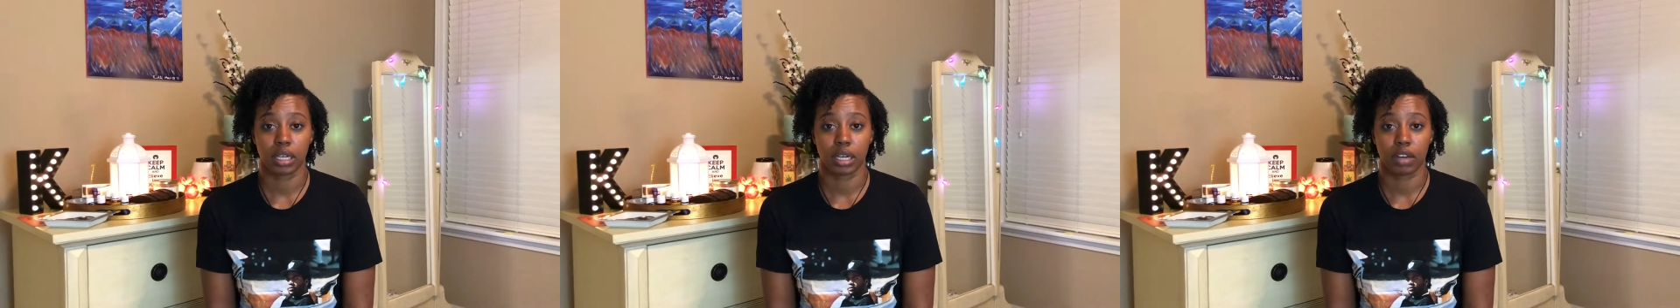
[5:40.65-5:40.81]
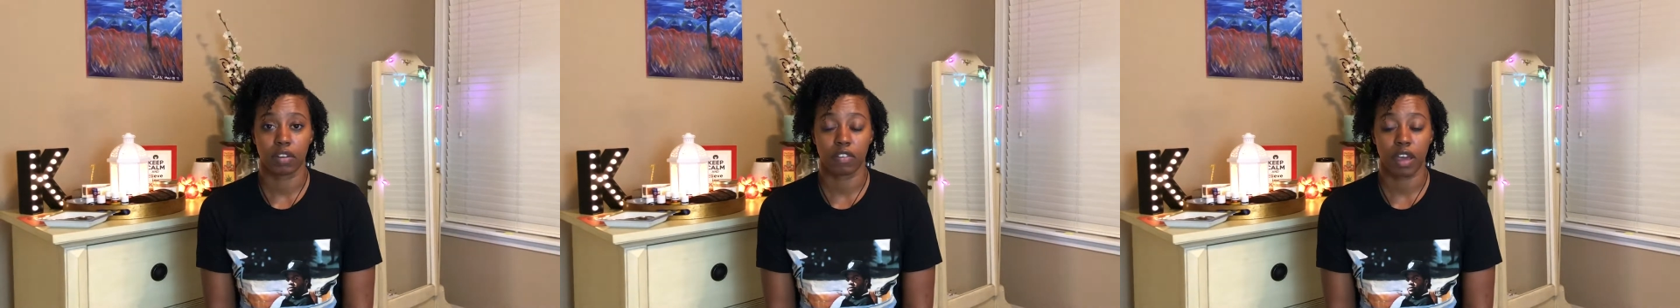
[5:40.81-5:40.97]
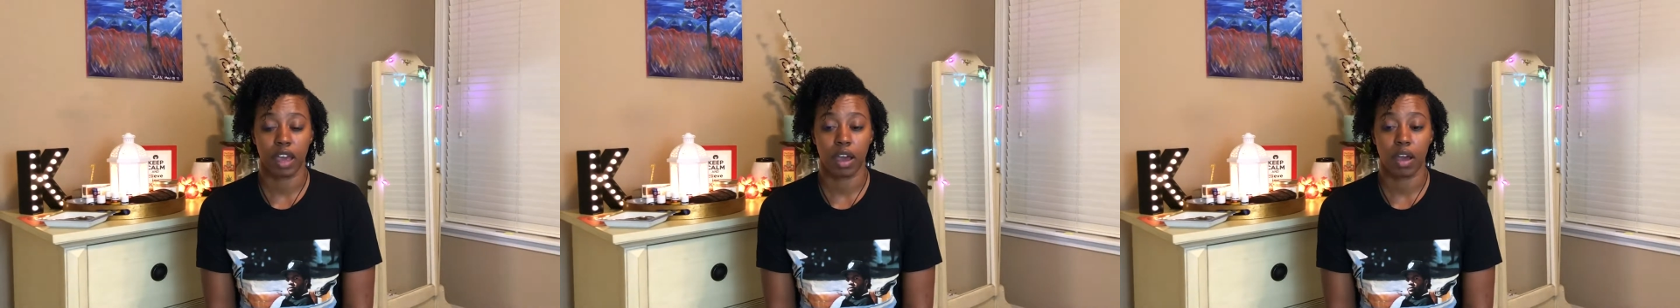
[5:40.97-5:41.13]

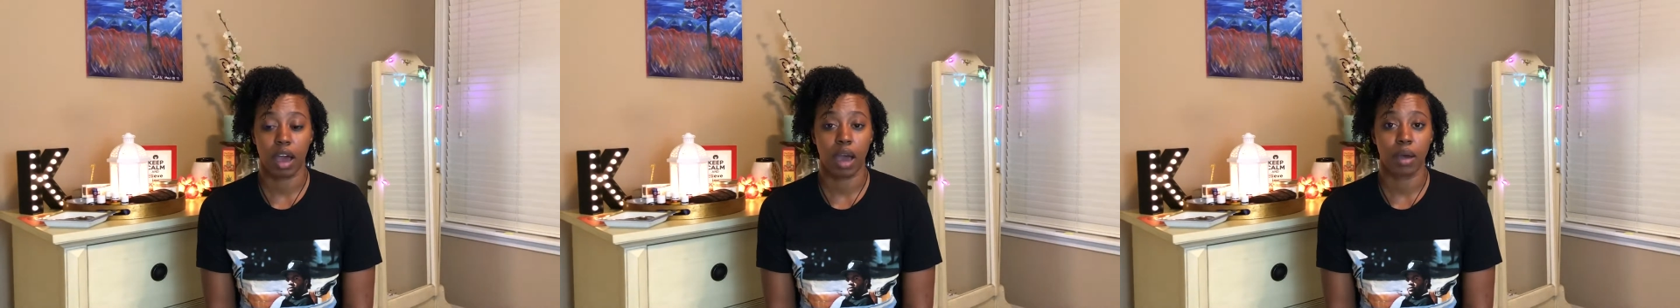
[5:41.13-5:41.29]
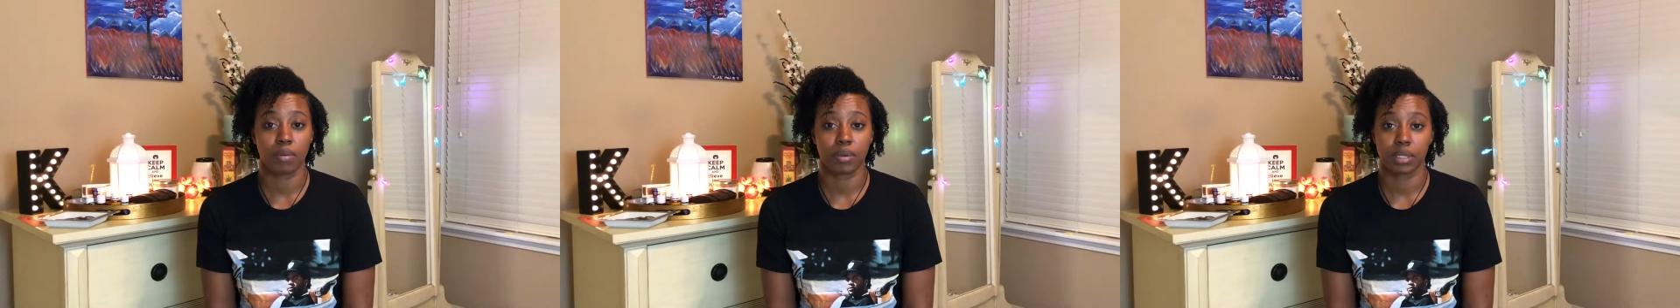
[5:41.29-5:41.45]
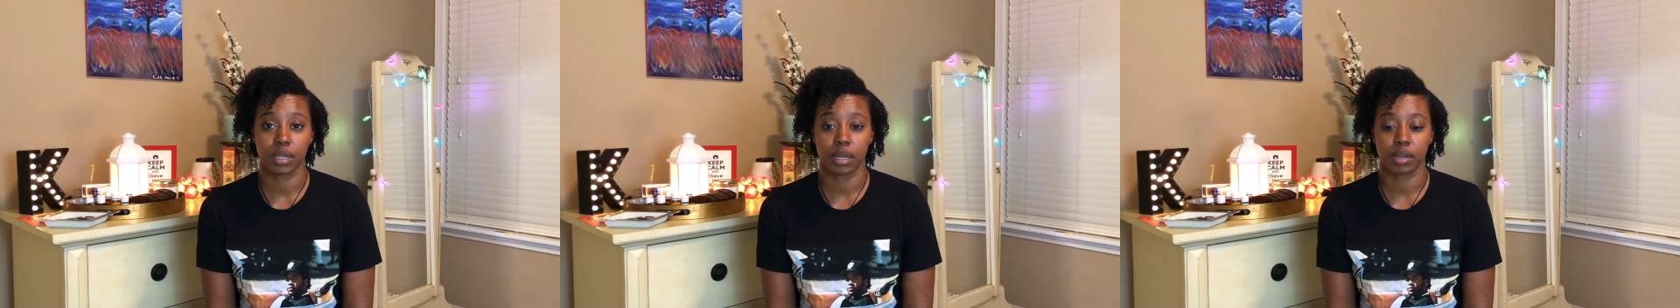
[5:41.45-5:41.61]
of how I
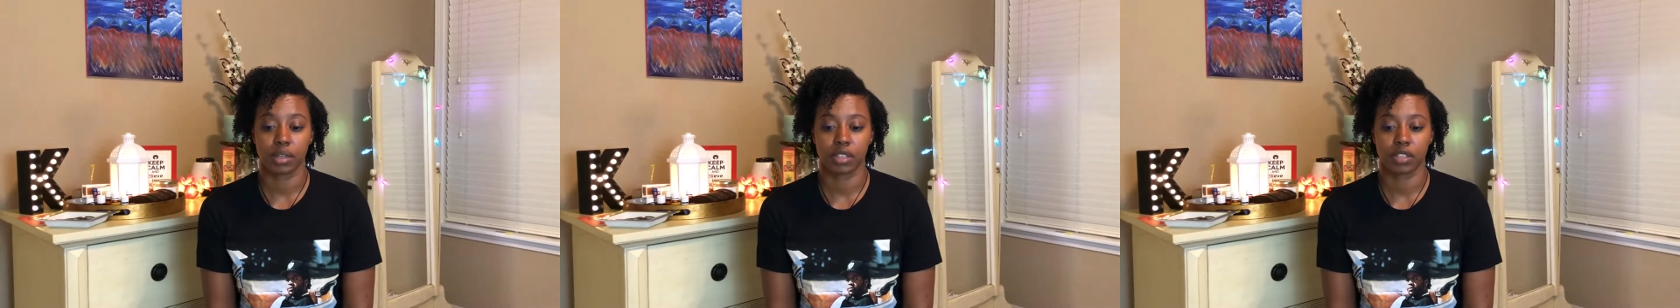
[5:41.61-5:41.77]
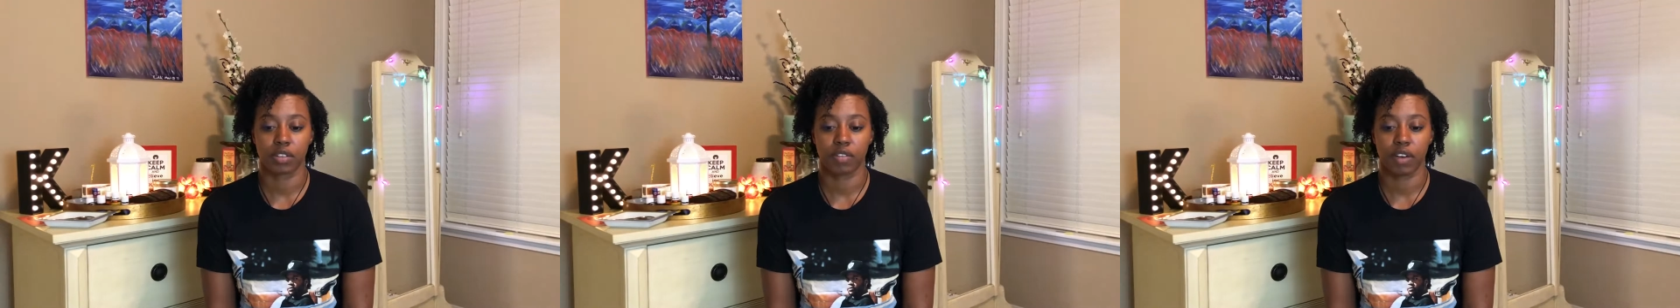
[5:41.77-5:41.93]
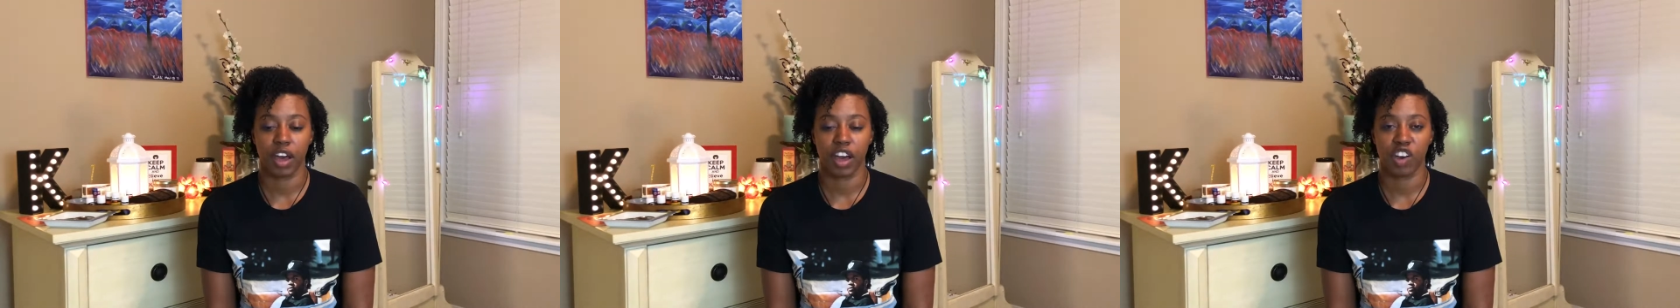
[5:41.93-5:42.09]
was going to
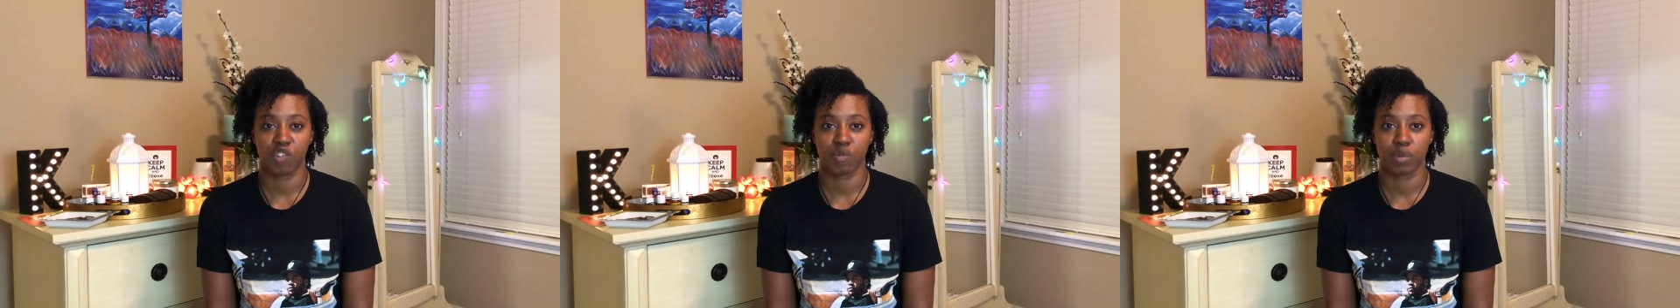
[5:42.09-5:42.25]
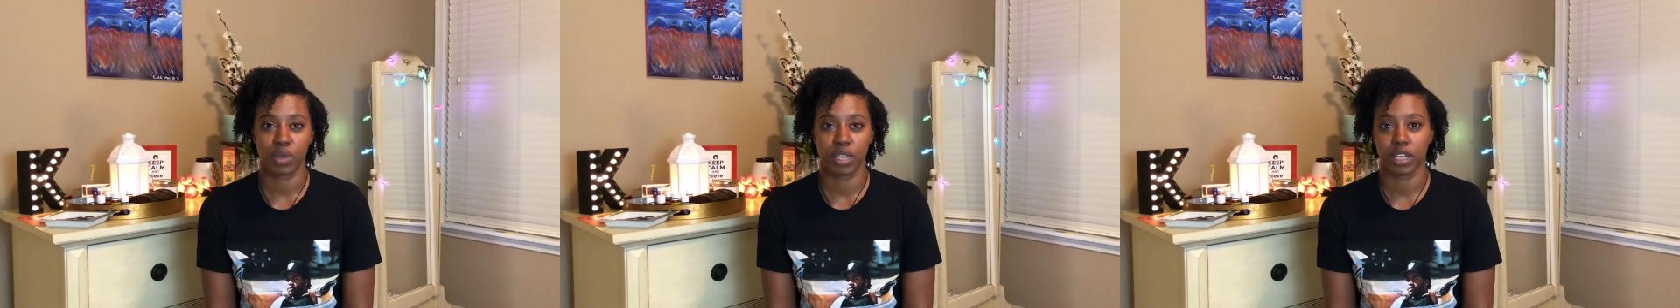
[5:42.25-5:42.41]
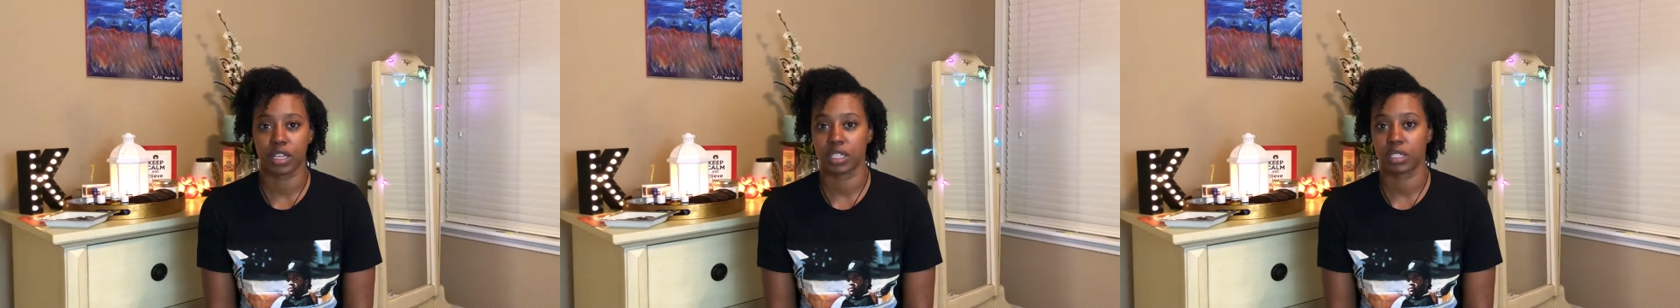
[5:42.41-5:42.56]
survive
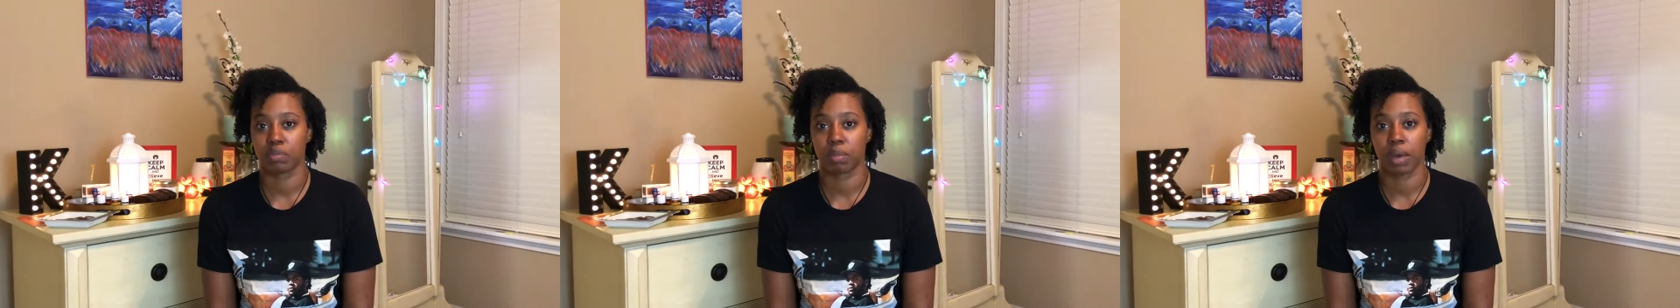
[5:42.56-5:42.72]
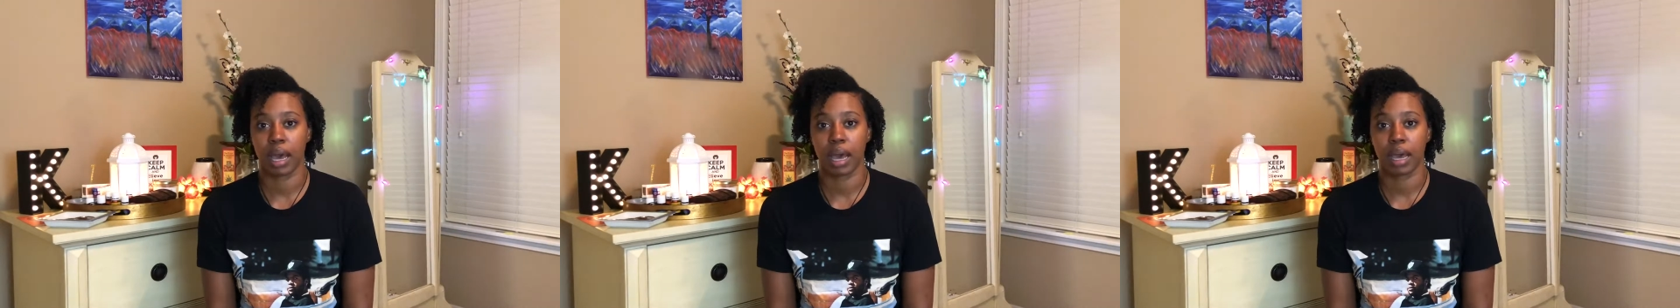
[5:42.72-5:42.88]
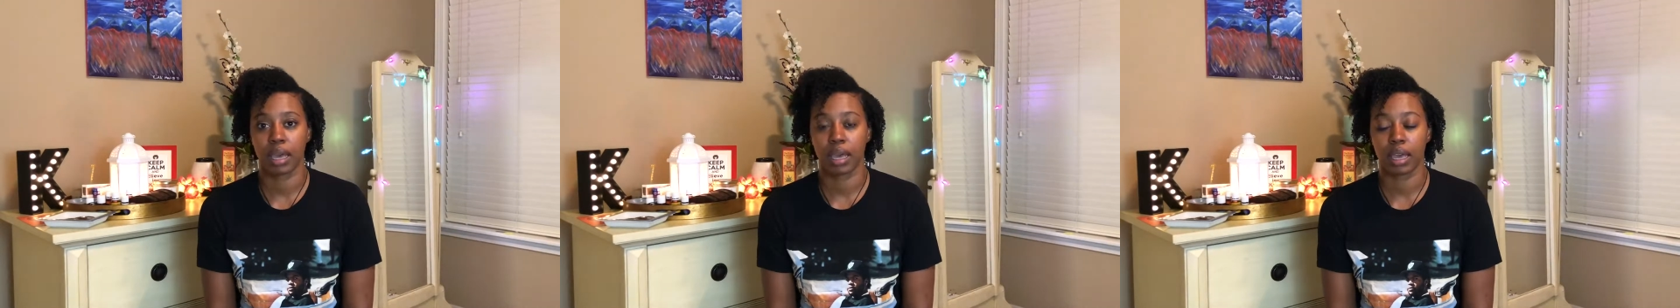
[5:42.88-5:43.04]
because
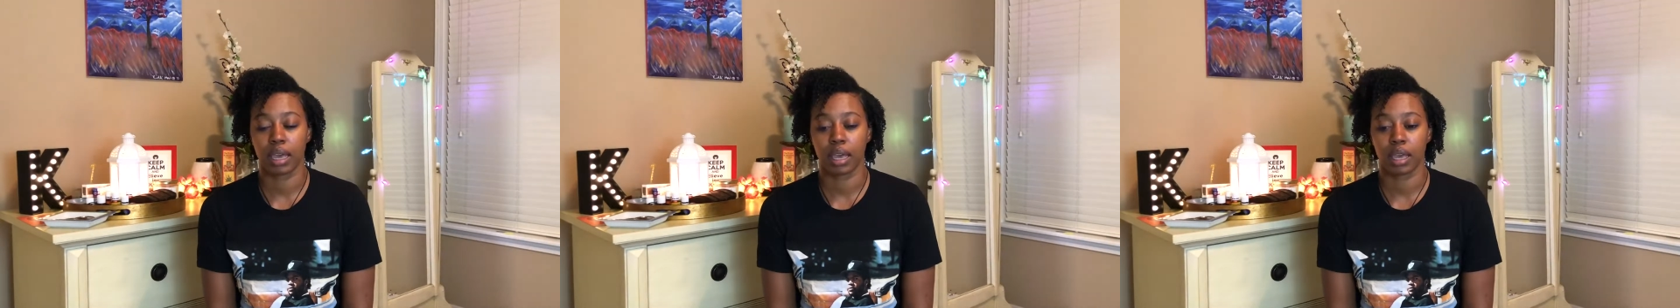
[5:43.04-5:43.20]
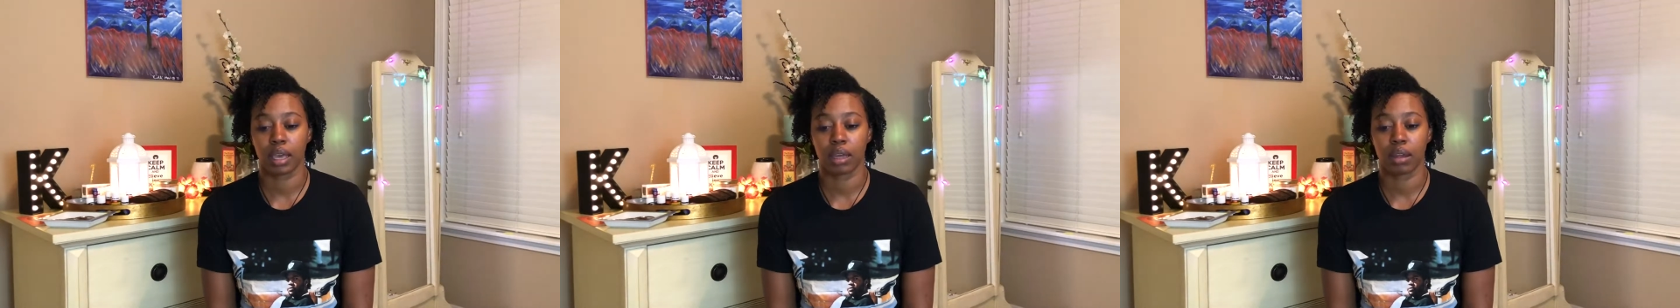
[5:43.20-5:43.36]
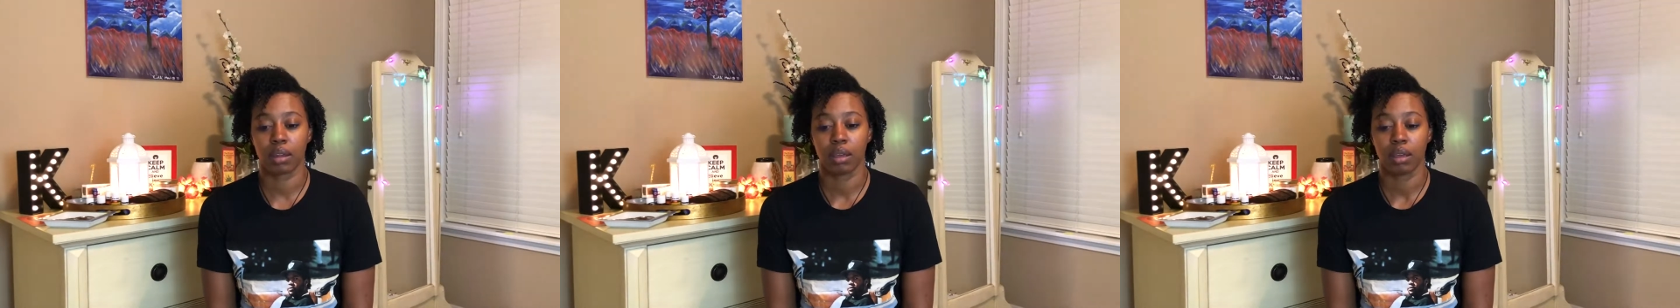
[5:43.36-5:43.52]
my
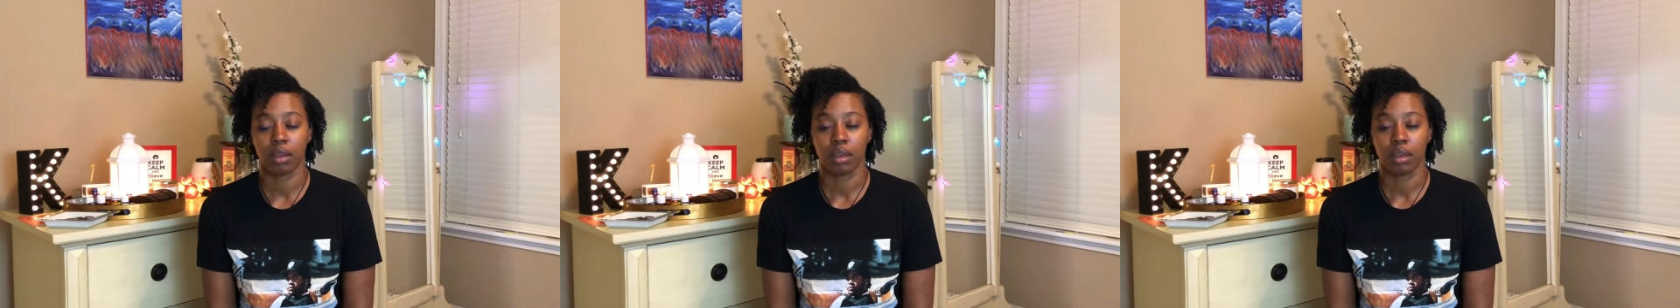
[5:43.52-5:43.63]
head